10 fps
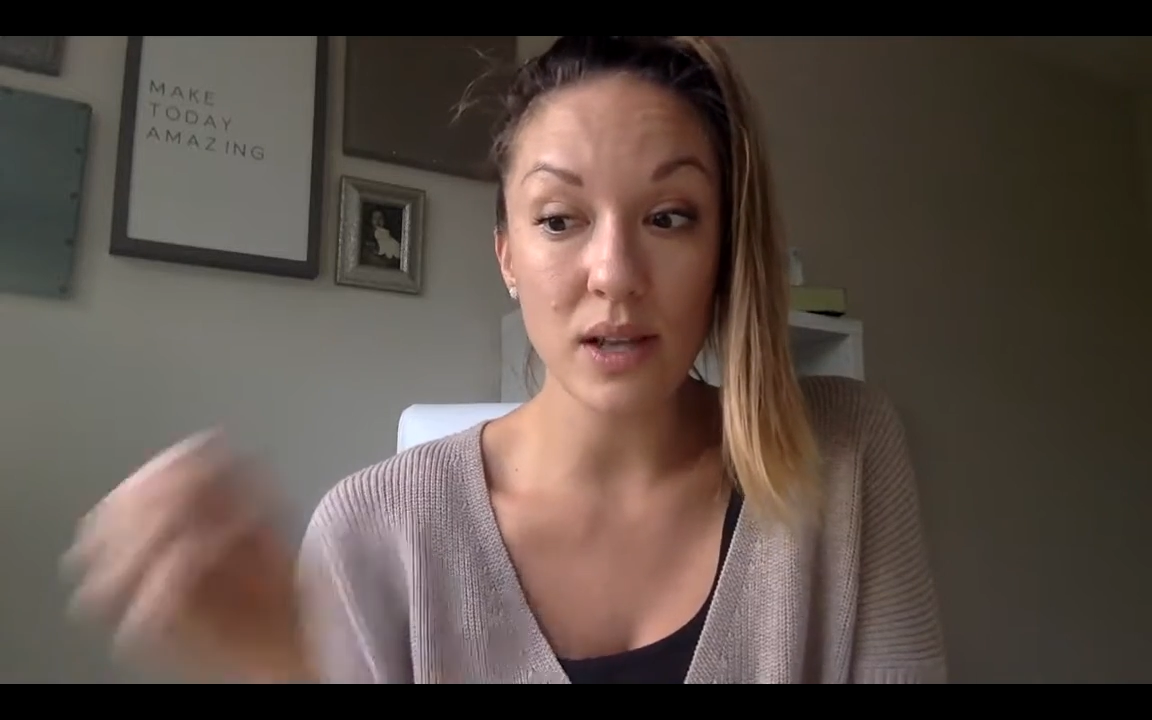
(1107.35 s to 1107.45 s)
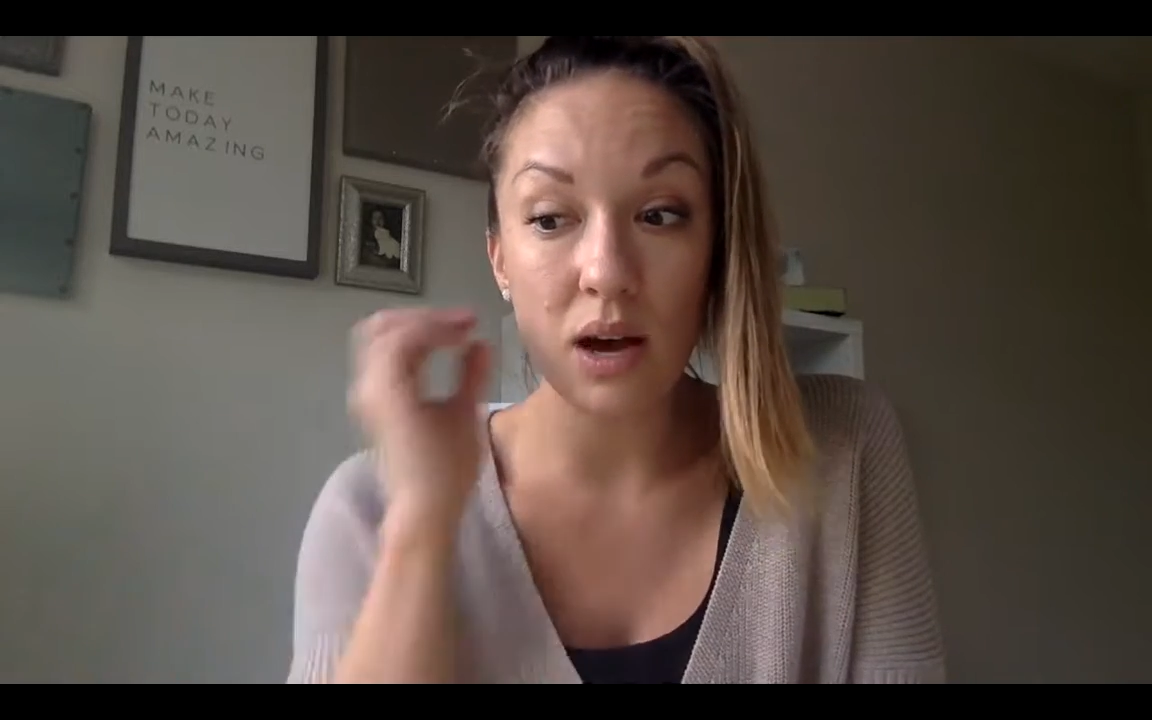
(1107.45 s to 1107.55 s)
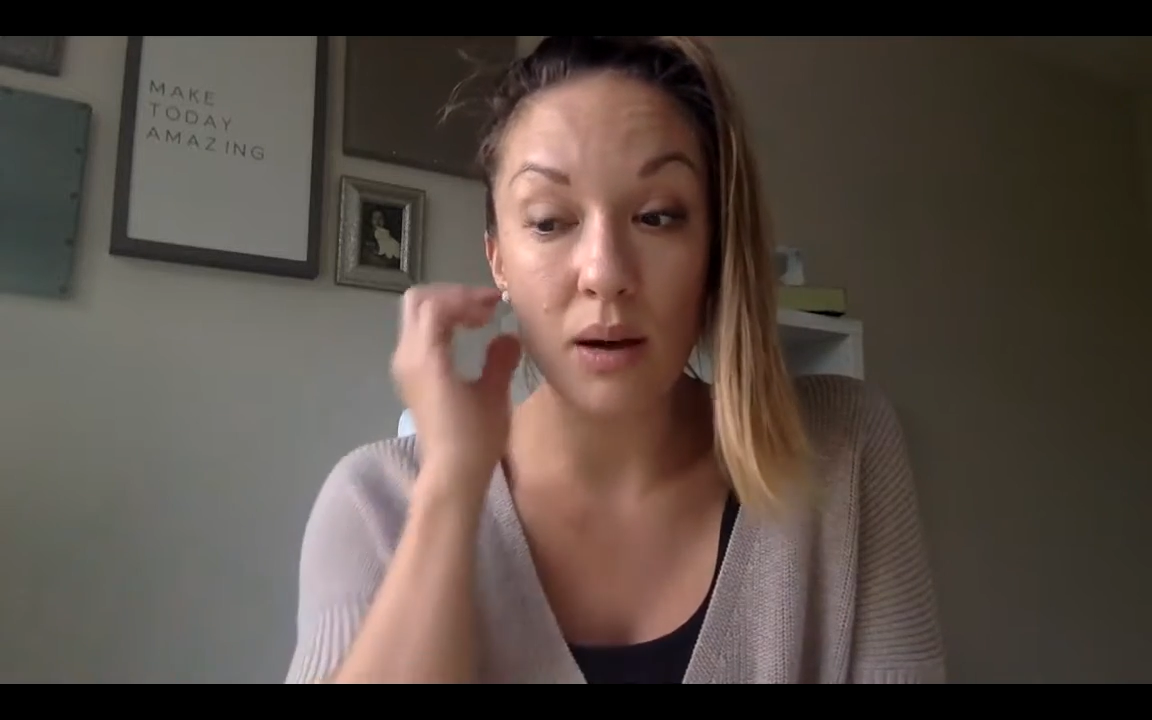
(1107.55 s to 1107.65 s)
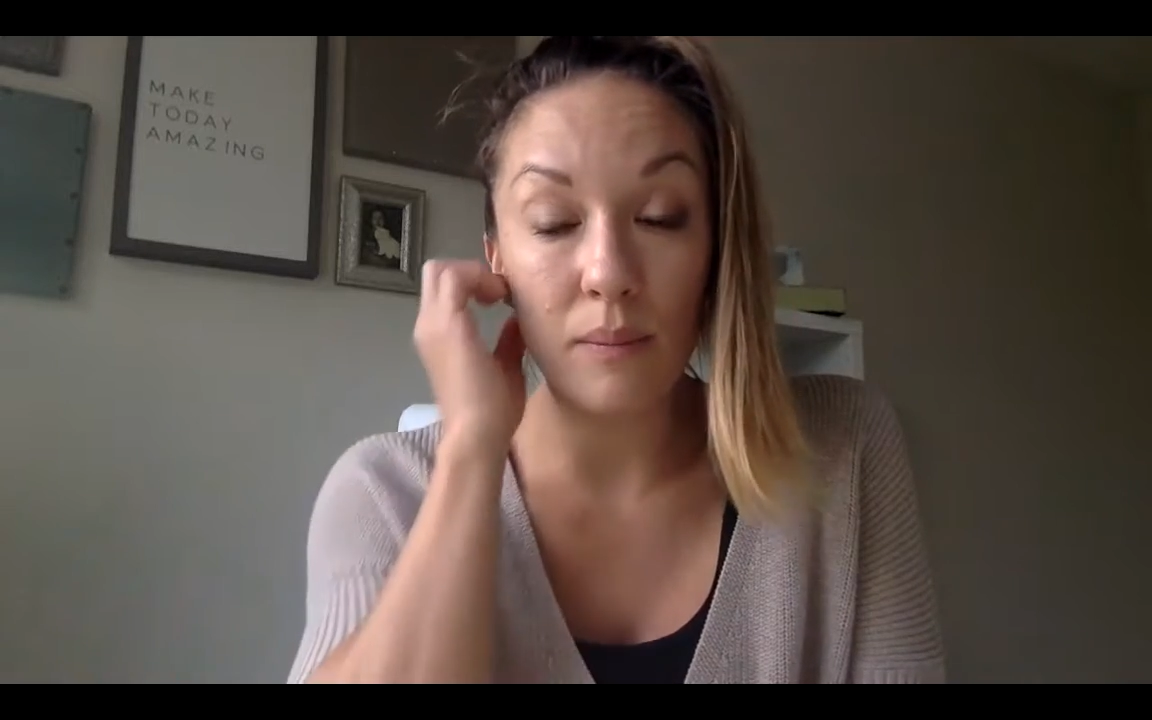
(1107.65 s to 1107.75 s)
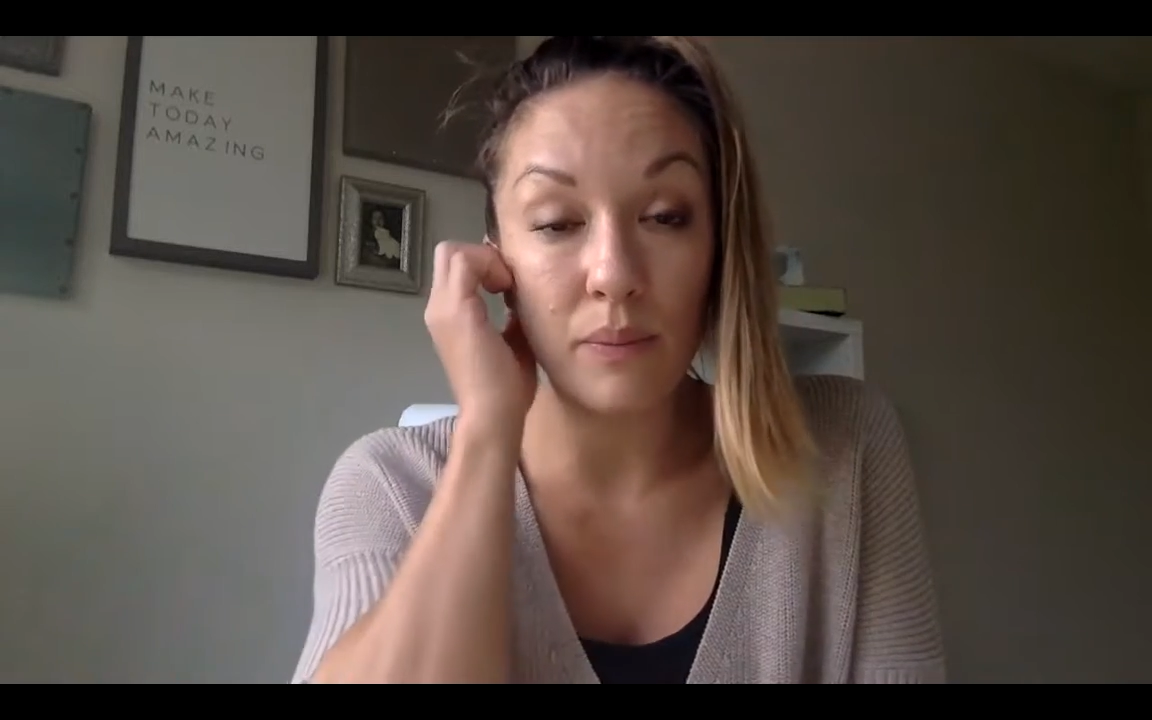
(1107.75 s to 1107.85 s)

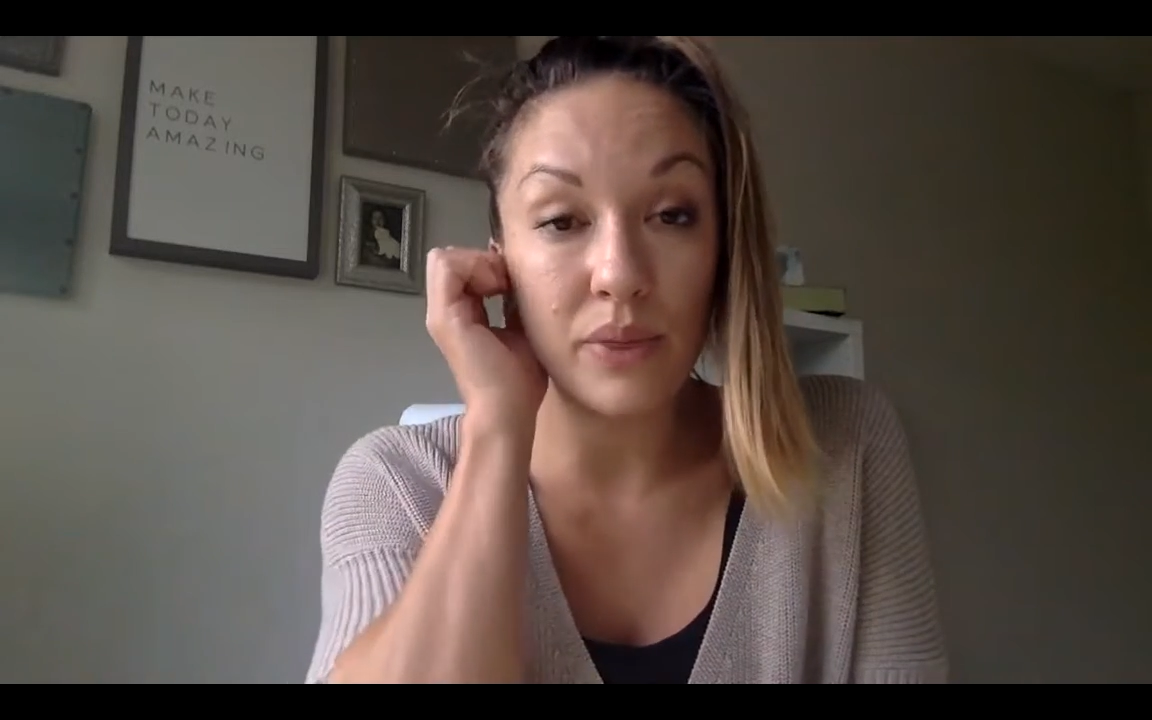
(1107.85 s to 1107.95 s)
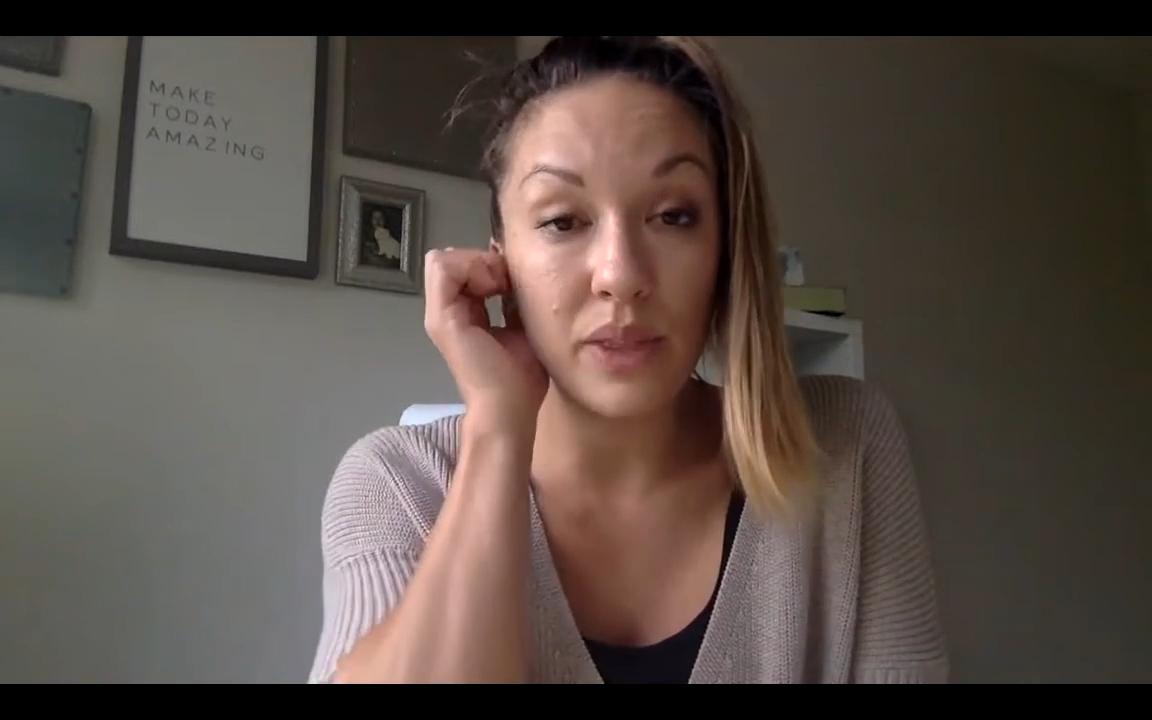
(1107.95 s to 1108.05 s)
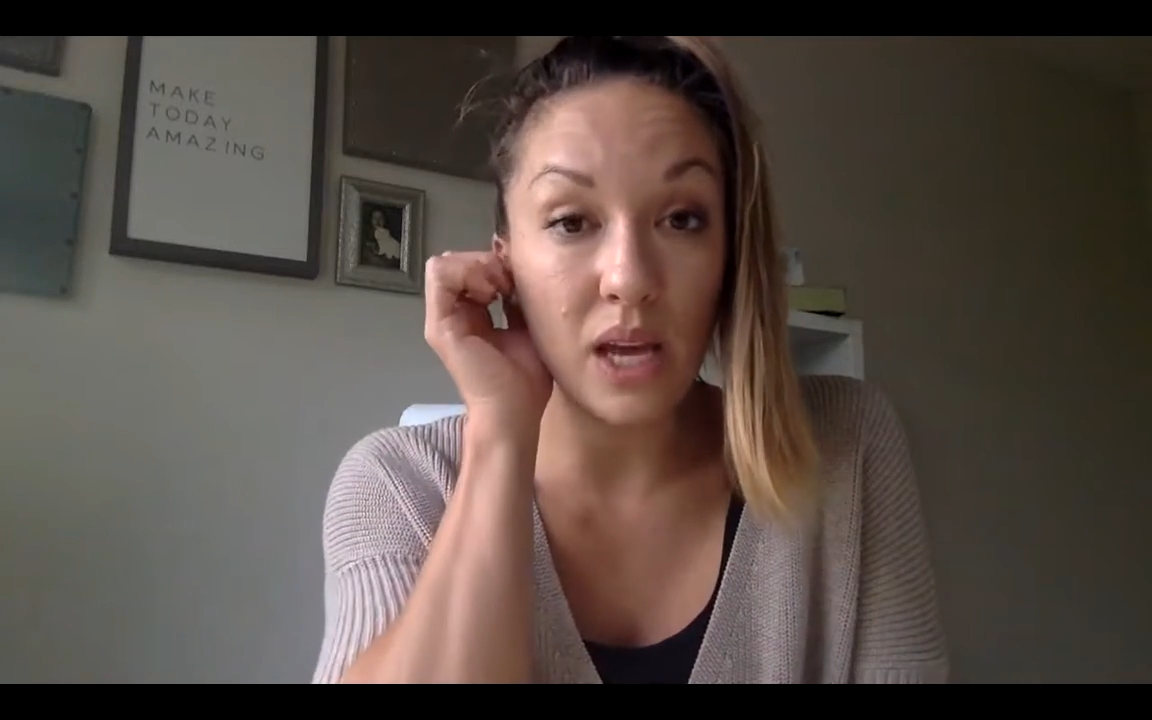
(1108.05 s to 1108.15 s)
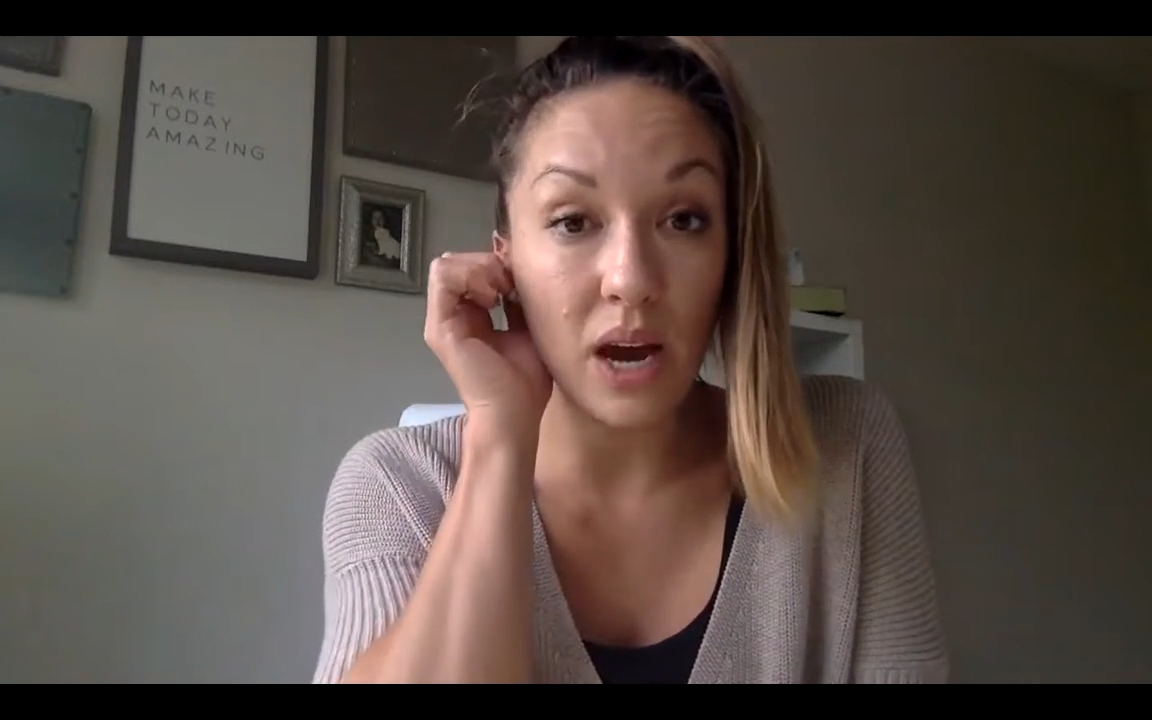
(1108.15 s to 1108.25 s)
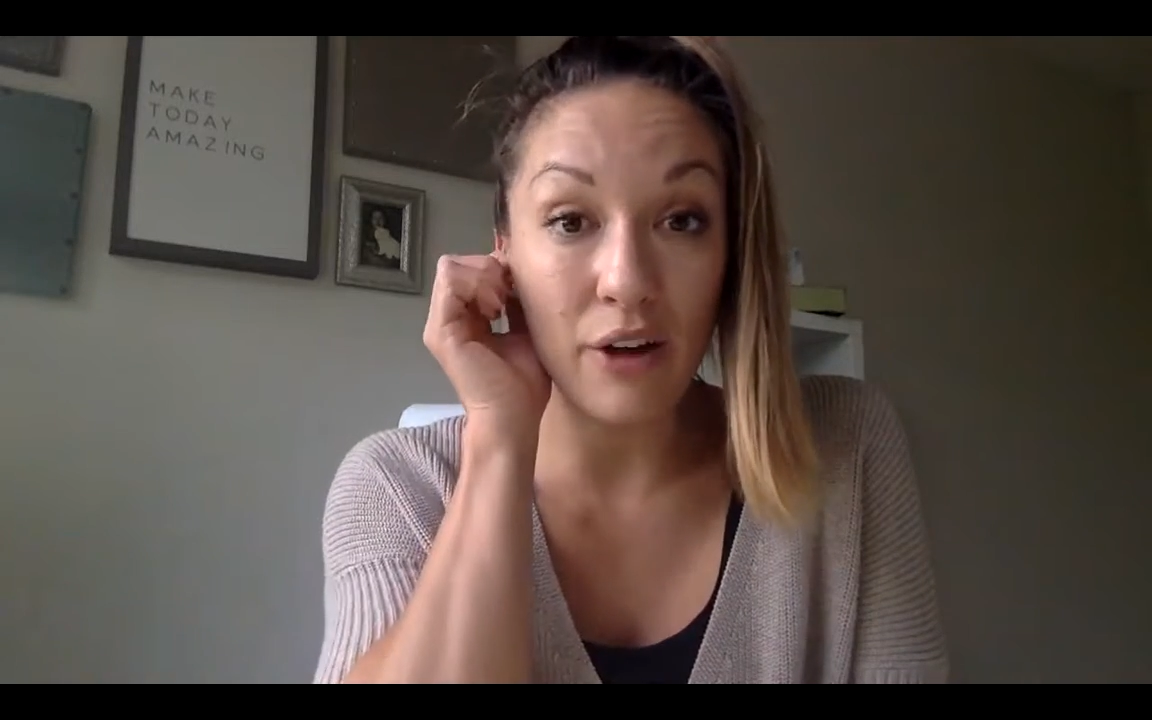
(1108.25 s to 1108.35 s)
the